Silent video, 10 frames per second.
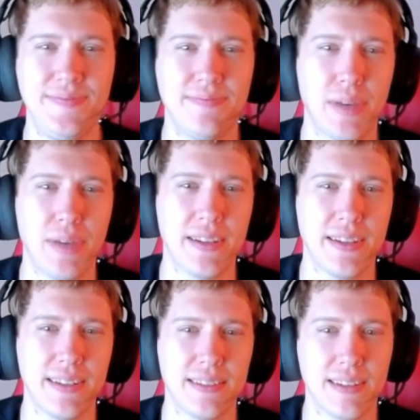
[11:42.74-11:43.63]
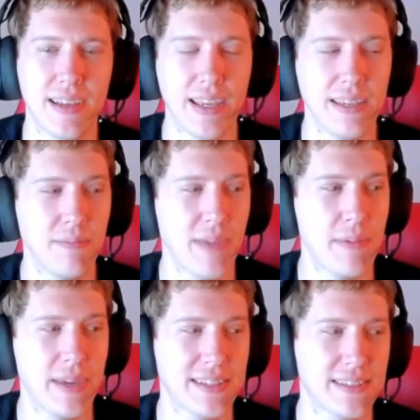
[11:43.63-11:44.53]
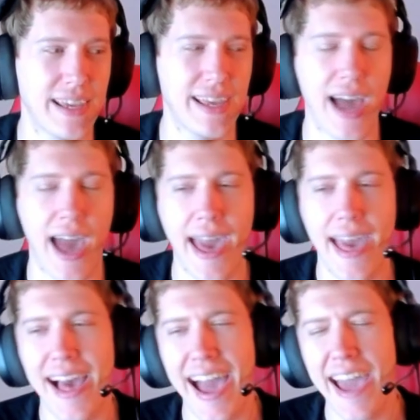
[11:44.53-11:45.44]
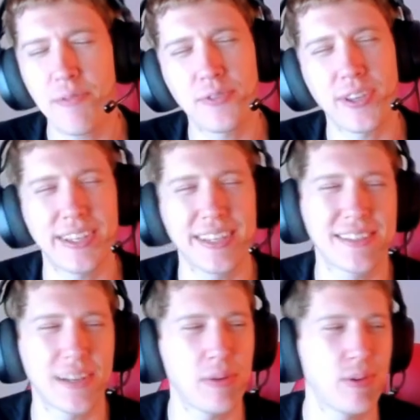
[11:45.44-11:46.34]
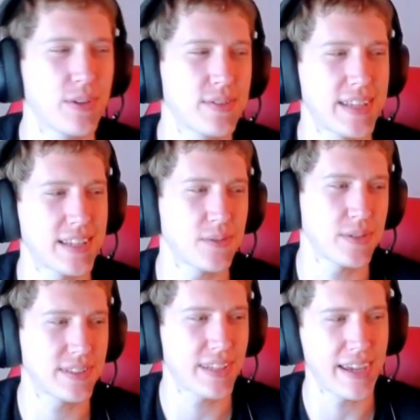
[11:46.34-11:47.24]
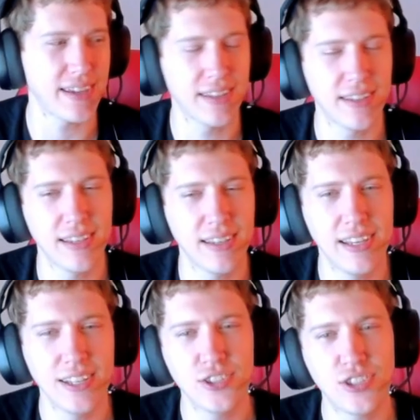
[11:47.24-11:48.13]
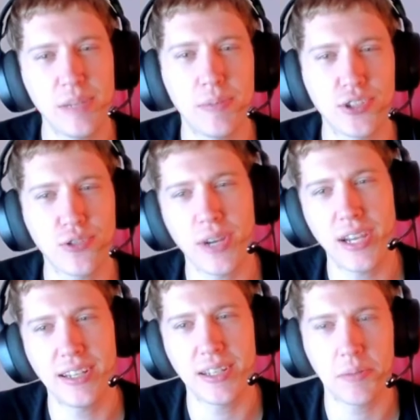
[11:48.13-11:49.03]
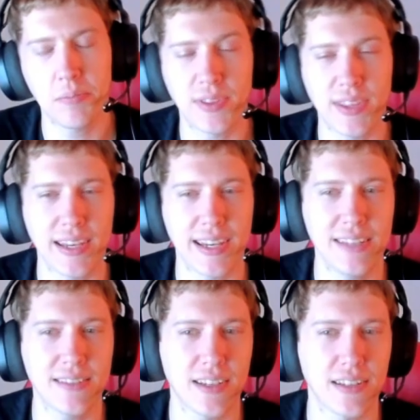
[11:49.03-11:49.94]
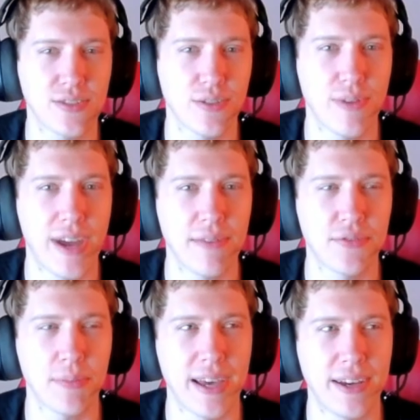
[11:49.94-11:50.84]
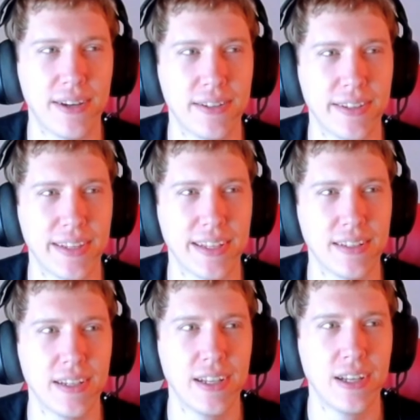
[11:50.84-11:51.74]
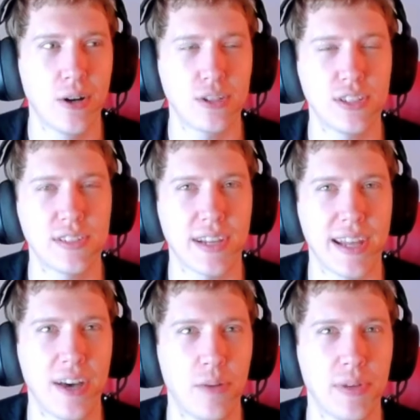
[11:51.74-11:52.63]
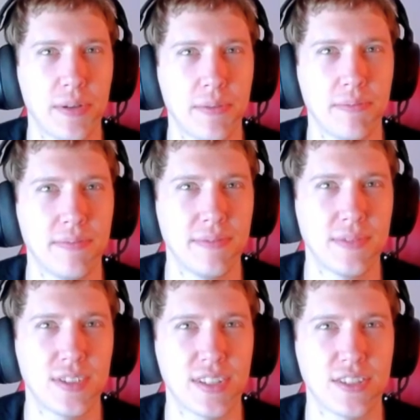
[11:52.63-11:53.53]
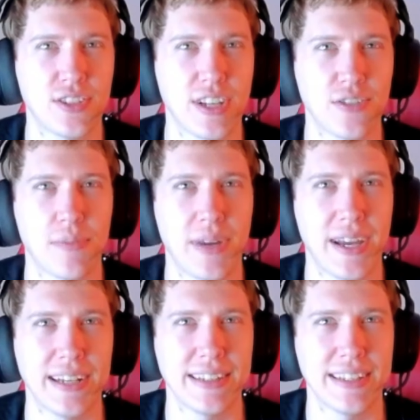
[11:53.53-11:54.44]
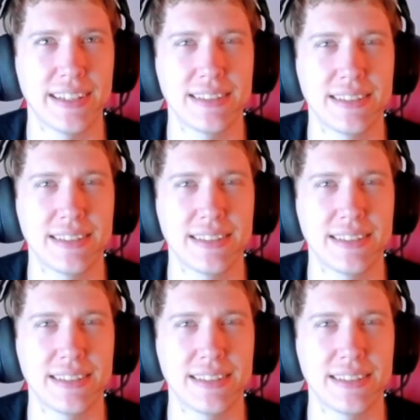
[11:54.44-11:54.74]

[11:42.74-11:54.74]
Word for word: but I, maybe it's it, I, I have a feeling it's gonna be one of those things where it's like she betrayed him, but then he's gonna survive somehow, and then or she's gonna help him. She's gonna change her mind, and then